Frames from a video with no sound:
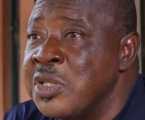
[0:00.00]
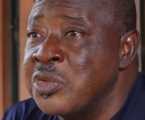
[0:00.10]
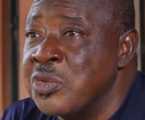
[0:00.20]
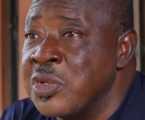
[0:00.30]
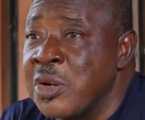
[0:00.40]

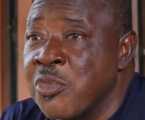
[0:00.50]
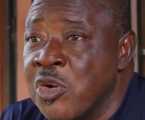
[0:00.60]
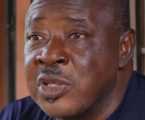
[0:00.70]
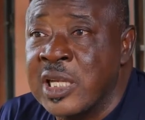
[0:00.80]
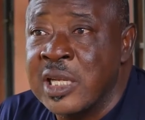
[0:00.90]
these children
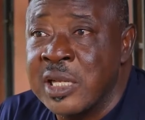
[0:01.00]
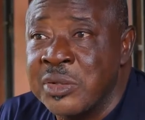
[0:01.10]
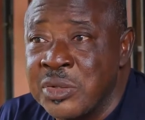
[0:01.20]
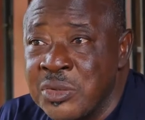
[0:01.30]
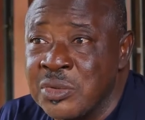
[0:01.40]
more than I
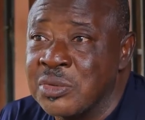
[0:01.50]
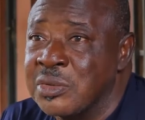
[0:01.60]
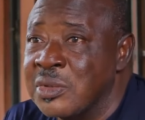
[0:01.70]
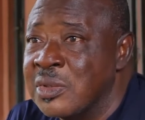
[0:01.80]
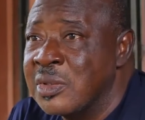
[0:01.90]
do.
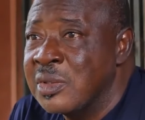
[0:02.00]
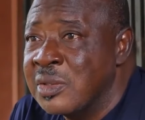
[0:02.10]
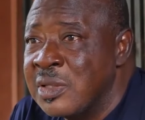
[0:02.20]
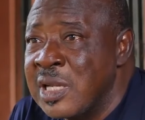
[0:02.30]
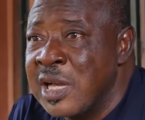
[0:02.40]

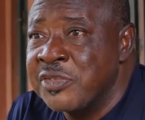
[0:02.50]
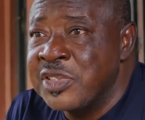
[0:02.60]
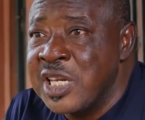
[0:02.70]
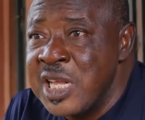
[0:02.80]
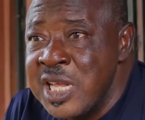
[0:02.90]
They
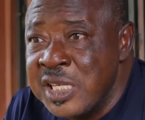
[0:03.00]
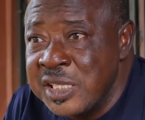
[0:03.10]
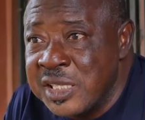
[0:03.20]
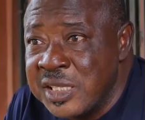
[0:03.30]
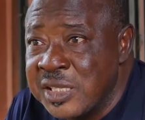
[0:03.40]
have
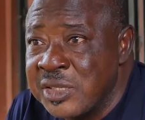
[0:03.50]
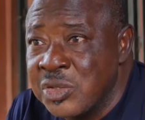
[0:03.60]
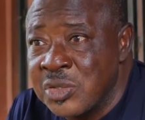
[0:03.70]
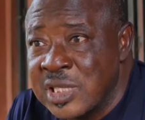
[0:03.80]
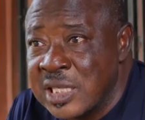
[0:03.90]
changed
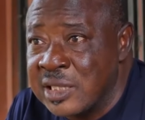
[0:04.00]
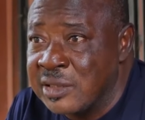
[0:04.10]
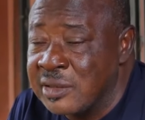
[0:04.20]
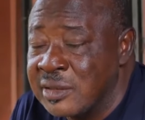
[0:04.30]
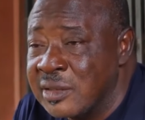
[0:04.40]

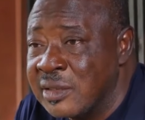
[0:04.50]
totally.